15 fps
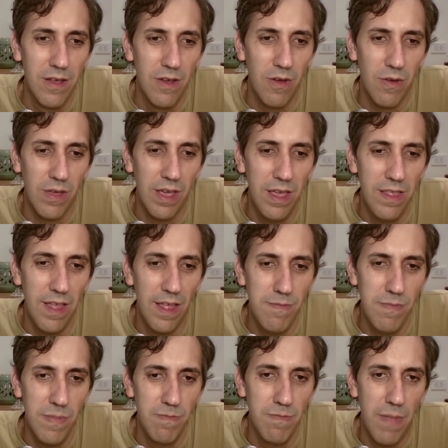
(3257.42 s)
Okay, that
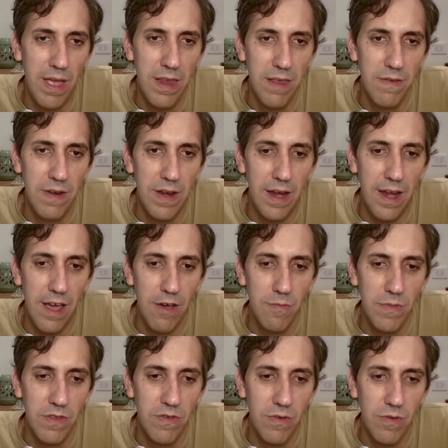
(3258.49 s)
might even allow
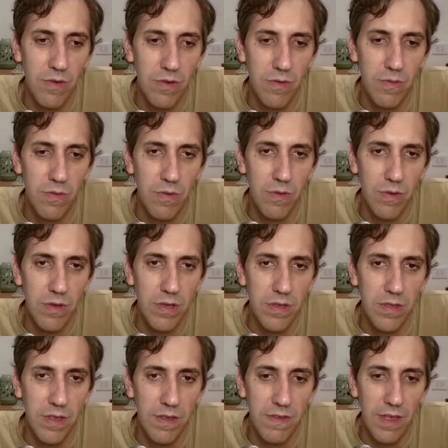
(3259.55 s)
me to go rook
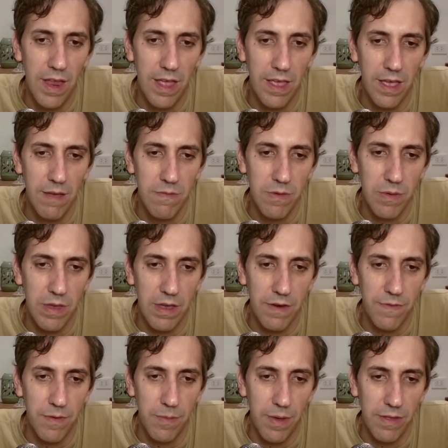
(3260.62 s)
this. I have to be
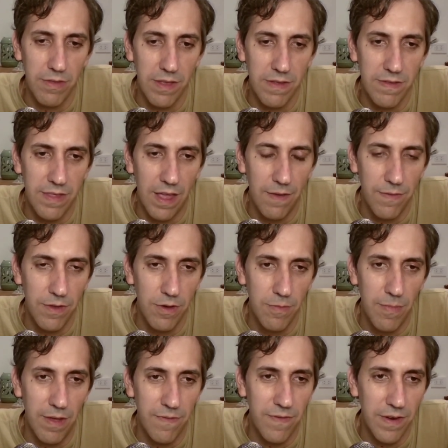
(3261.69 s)
careful about this stuff though.
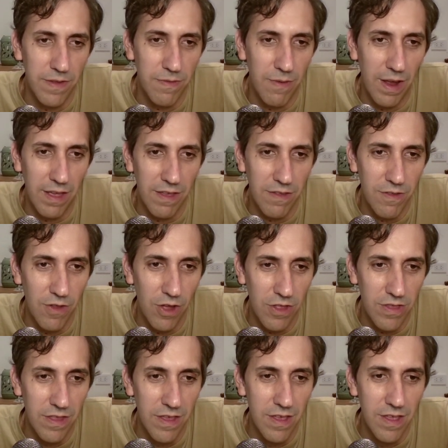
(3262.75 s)
My first rank is
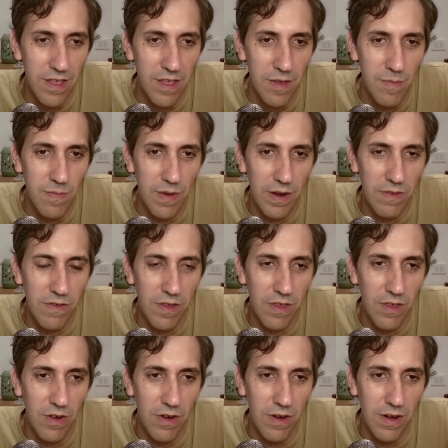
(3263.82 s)
not
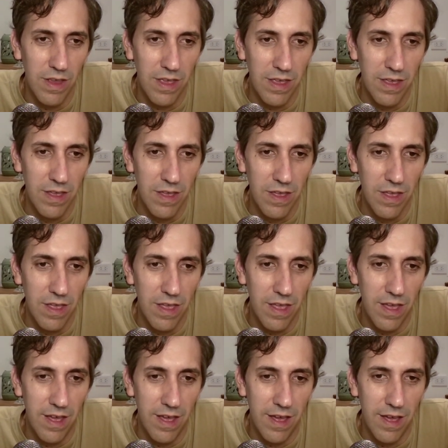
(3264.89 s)
particularly
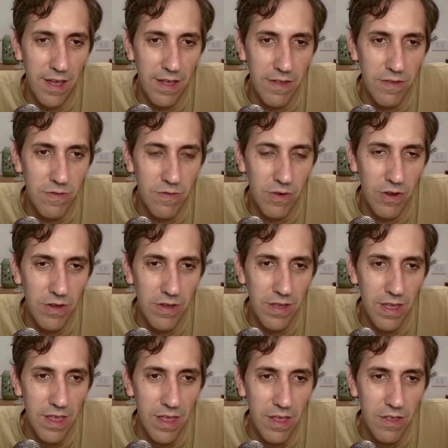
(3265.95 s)

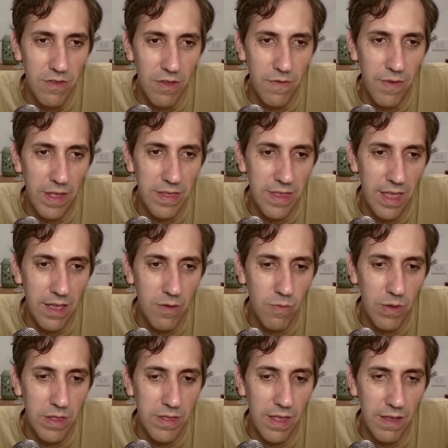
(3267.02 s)
strong. So if I take
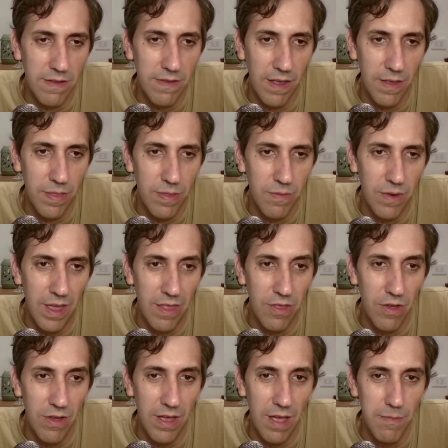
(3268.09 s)
queen takes a3, I
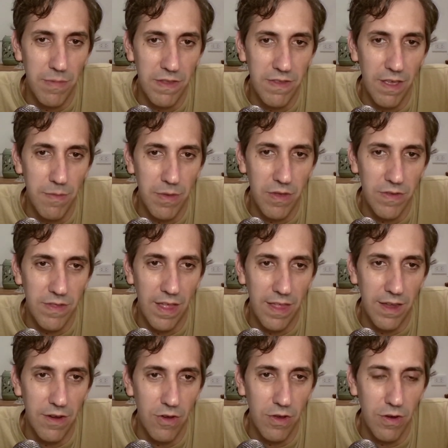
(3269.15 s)
don't have b7 because that
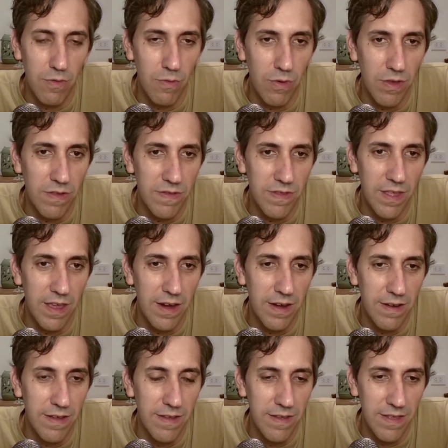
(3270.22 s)
annoying rook is
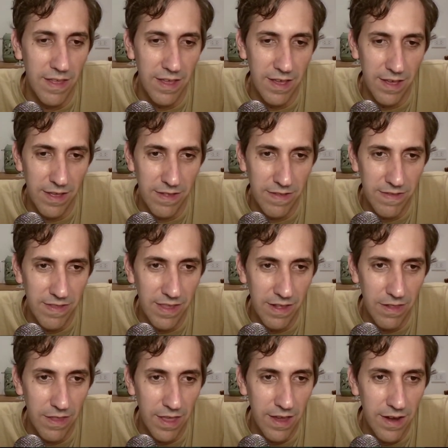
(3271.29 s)
there. It's
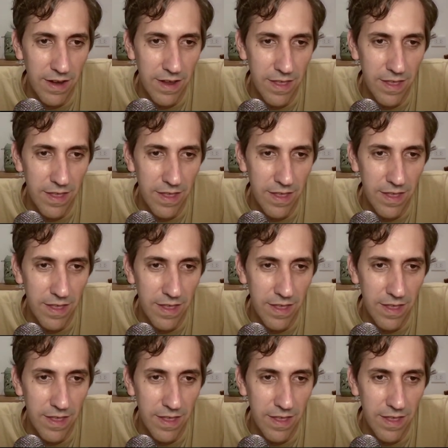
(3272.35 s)
still there.